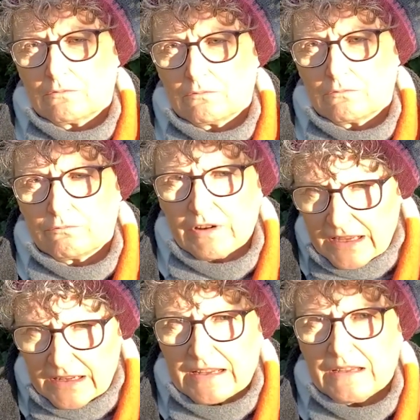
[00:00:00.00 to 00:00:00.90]

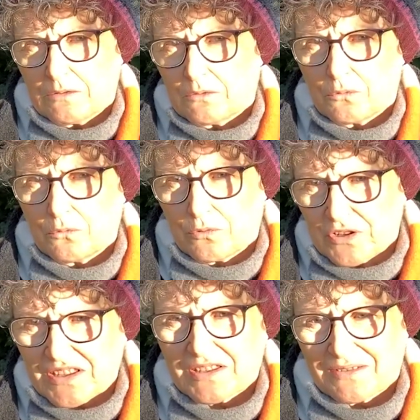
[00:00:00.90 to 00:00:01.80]
really
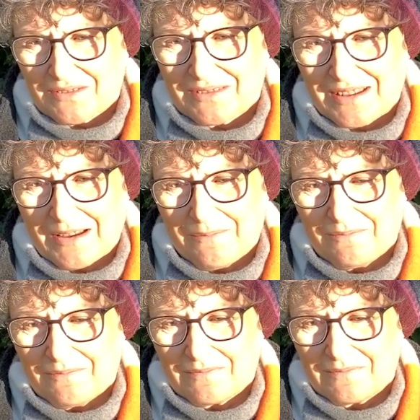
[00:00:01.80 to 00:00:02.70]
was,
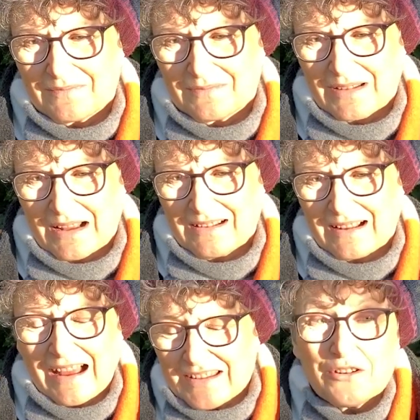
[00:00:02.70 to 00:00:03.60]

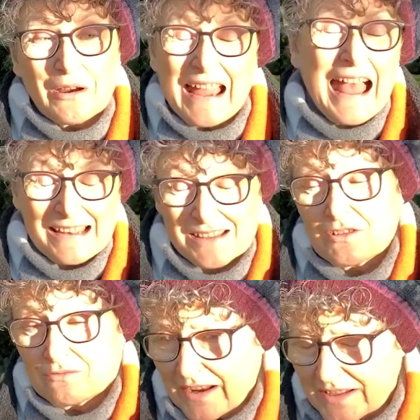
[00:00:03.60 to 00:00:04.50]
I knew I had to
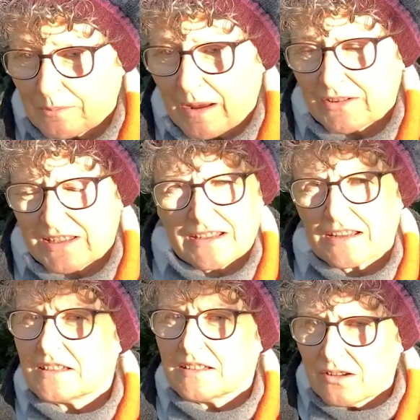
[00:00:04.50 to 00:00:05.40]
write about it. I
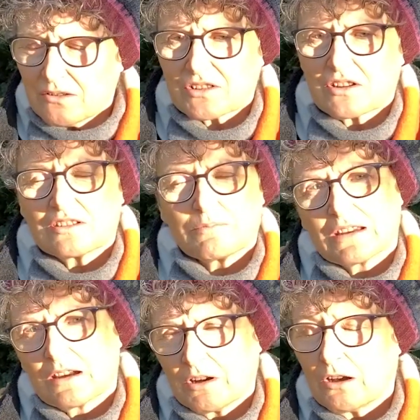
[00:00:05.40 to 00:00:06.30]
didn't know it was going to
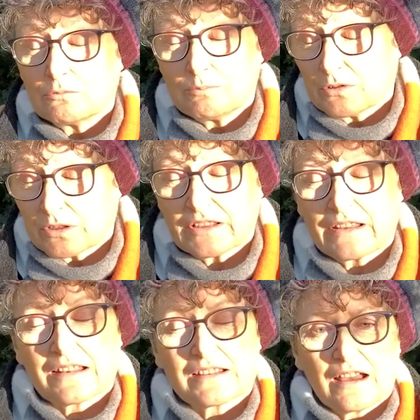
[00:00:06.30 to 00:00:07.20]
become a whole book at
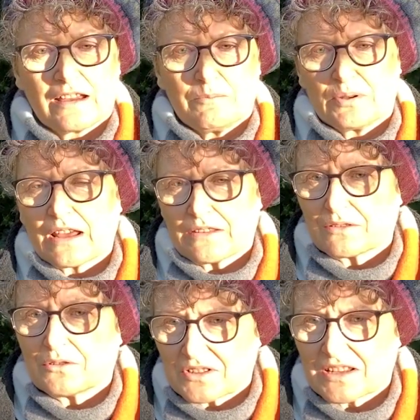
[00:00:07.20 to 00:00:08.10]
that time, but I
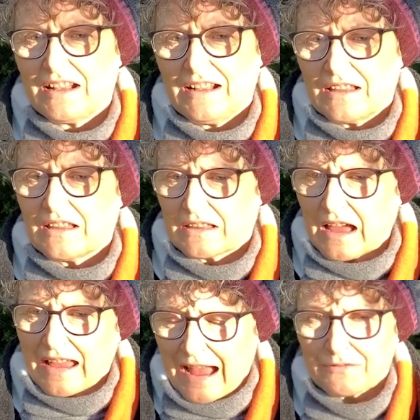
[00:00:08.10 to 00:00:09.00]
thought, I
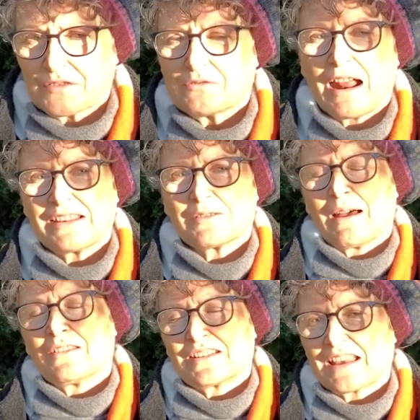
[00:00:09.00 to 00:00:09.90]
have to write
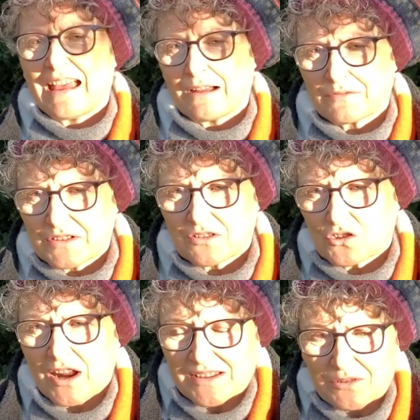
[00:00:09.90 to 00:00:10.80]
about this. I have to
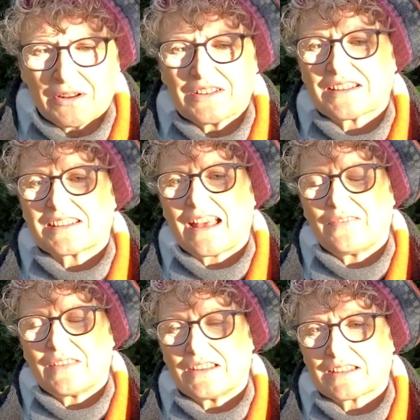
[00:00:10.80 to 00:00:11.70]
try to
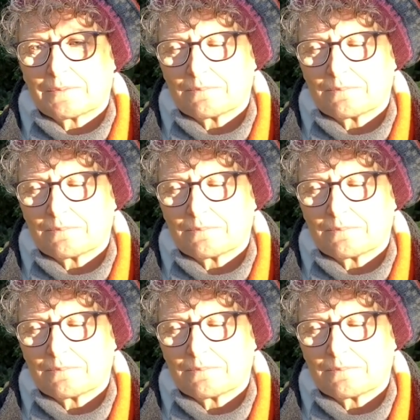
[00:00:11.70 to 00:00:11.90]
understand this.